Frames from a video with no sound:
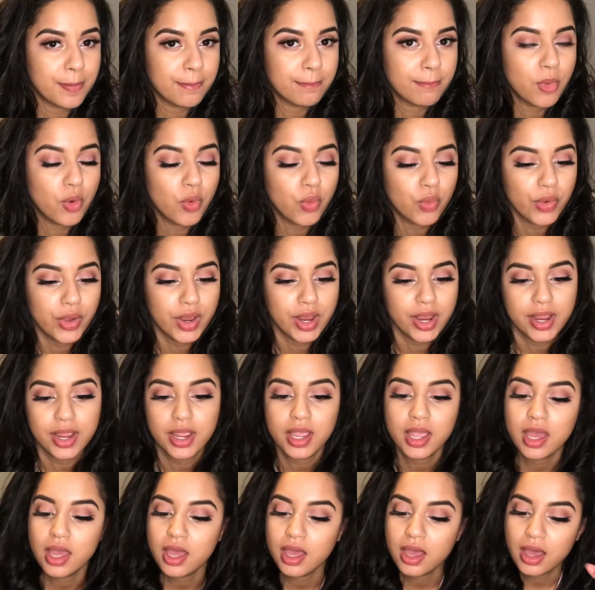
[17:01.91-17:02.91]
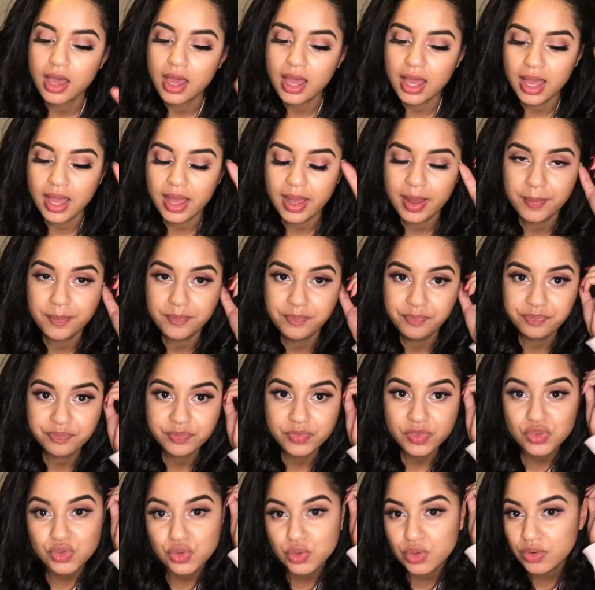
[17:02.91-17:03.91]
more
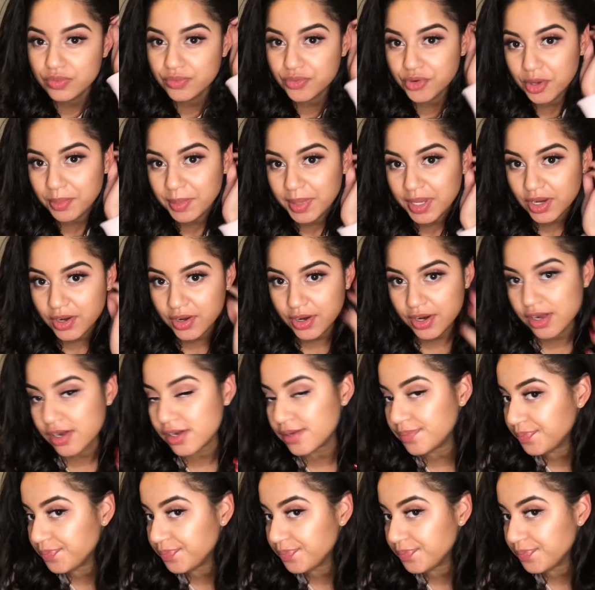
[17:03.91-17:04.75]
uniform in curl.